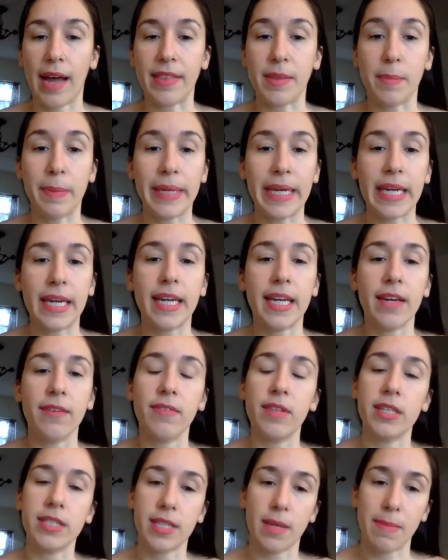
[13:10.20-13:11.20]
the beginning
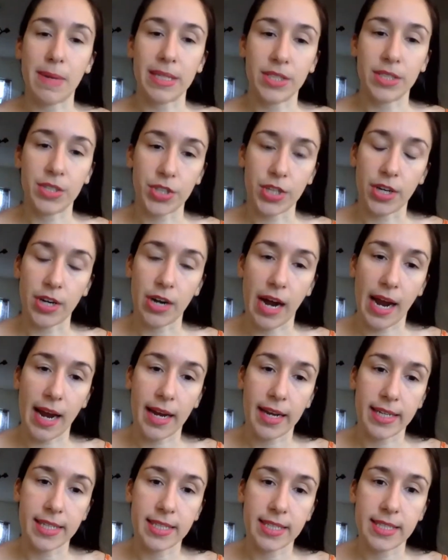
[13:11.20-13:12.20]
of the semester,
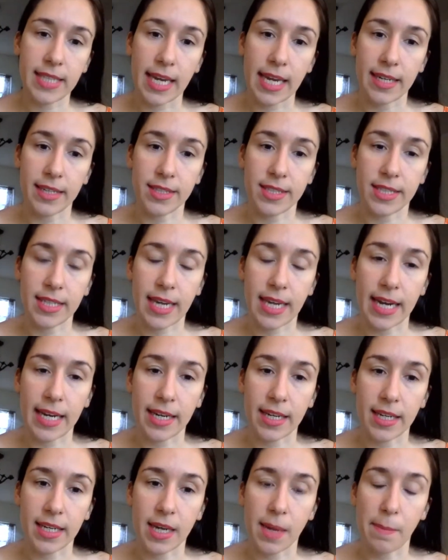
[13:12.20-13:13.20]
I decided to
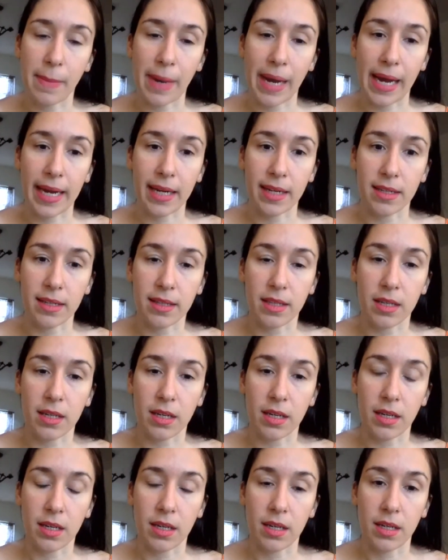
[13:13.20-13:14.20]
kind of combine
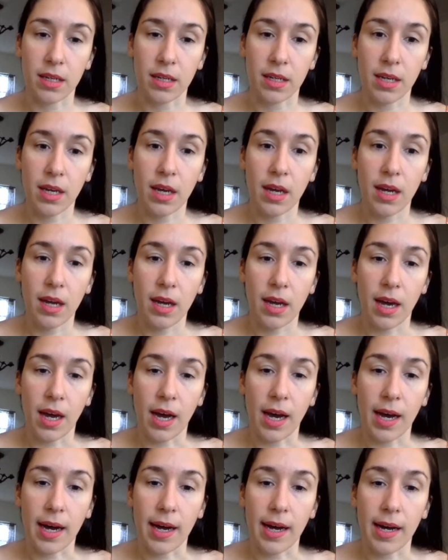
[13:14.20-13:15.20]
the
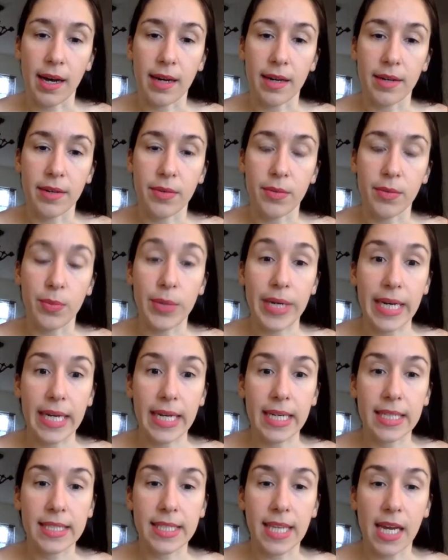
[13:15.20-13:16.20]

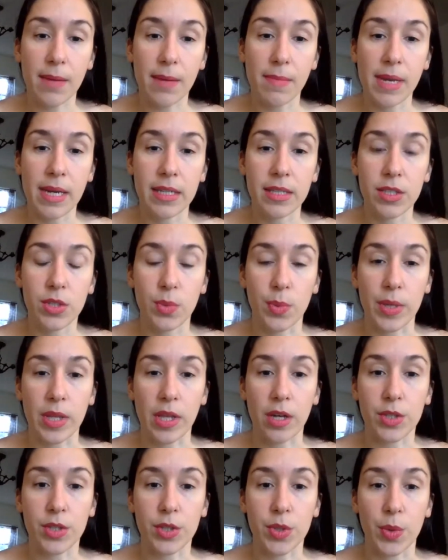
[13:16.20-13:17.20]
written assignments with
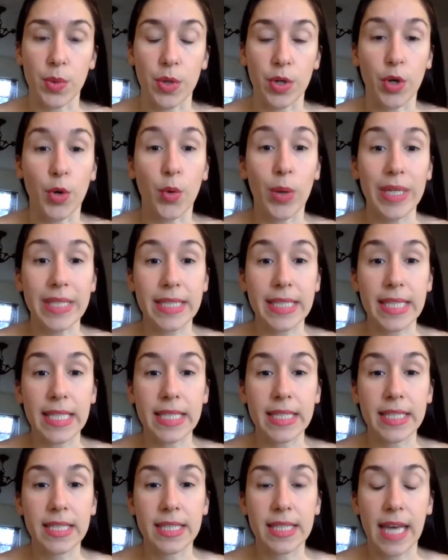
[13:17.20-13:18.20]
also the
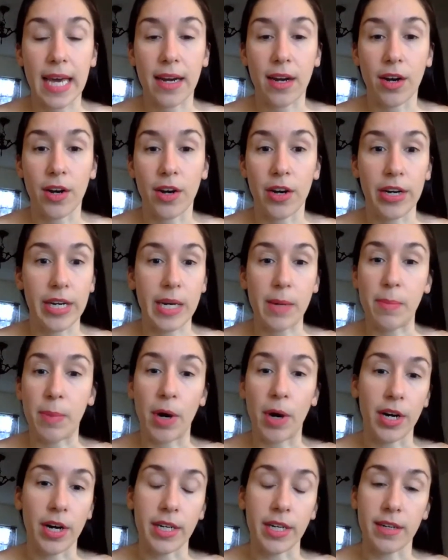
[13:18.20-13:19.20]
quizzes that are already
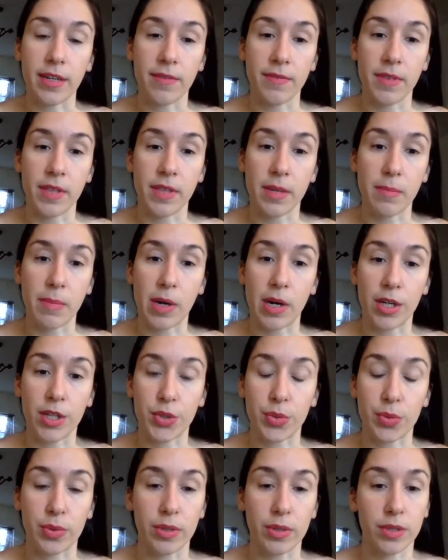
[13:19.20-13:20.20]
part of the
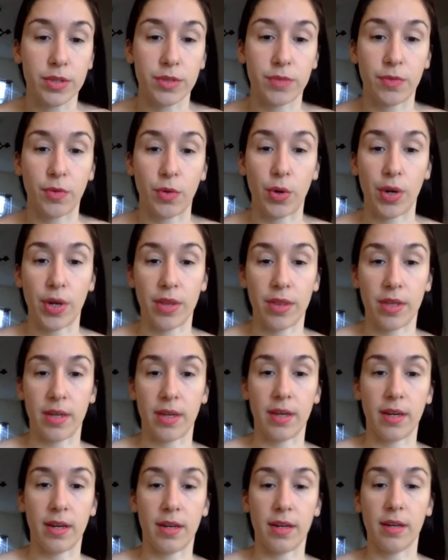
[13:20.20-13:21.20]
modules for
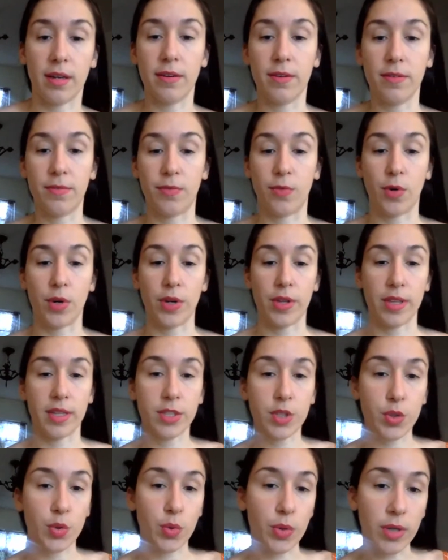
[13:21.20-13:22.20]
the
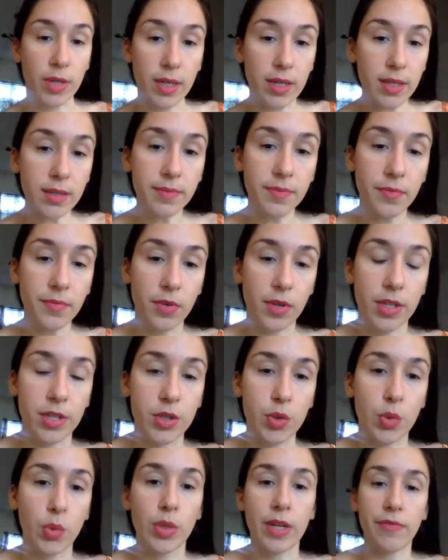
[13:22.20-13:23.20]
School
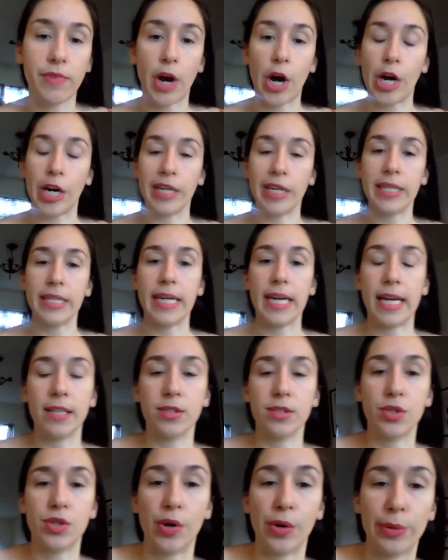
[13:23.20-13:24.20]
of Art.
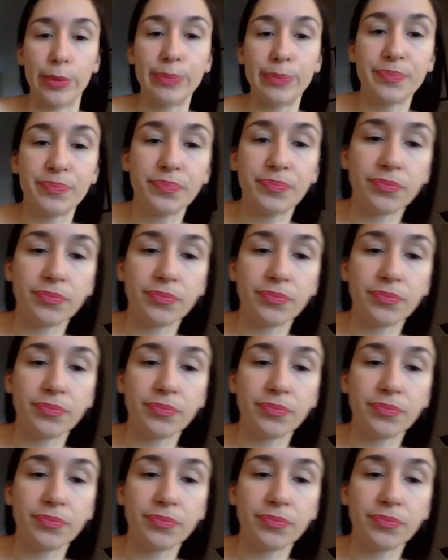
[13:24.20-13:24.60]
And so